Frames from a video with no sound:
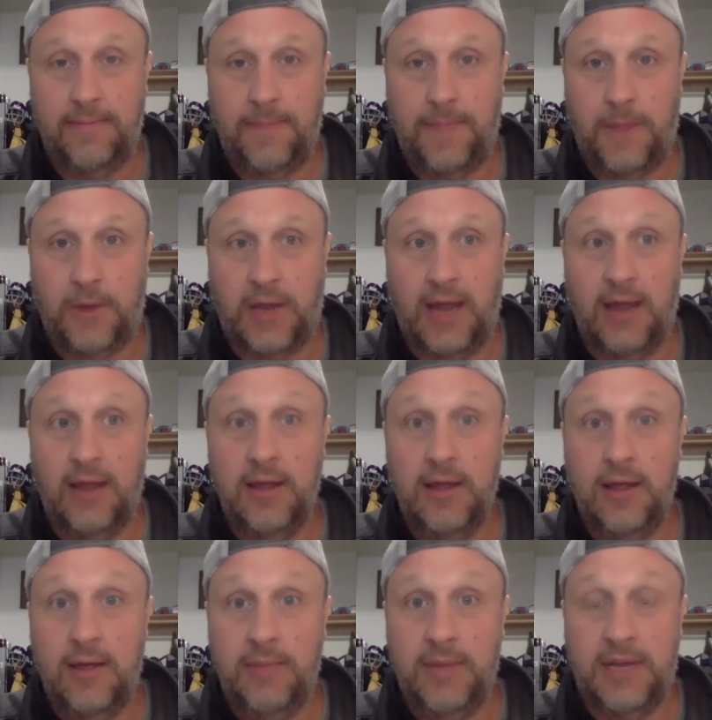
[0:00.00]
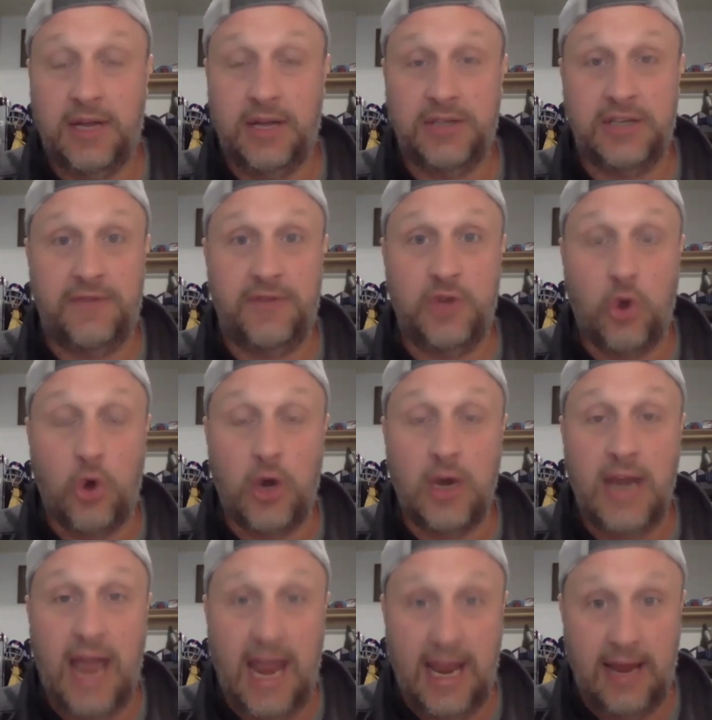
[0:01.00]
Okay, because if your
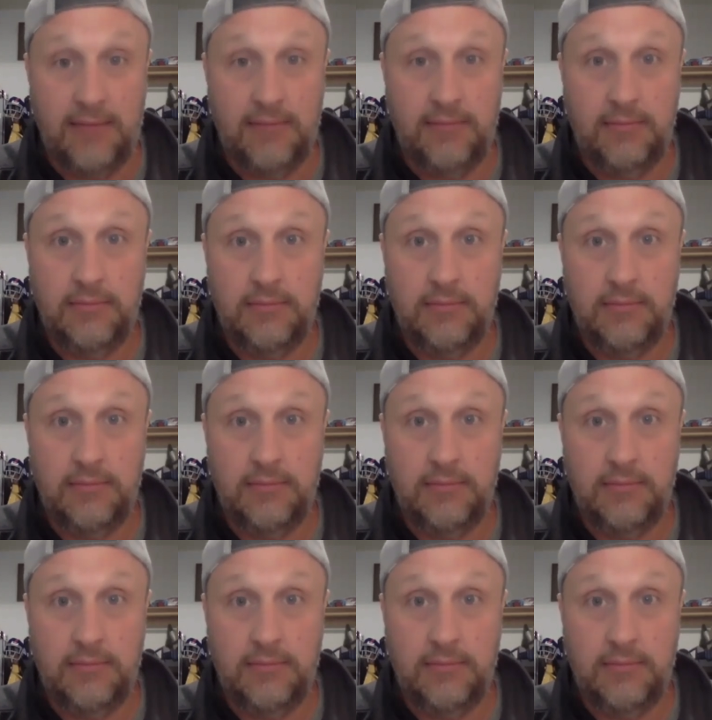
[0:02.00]
name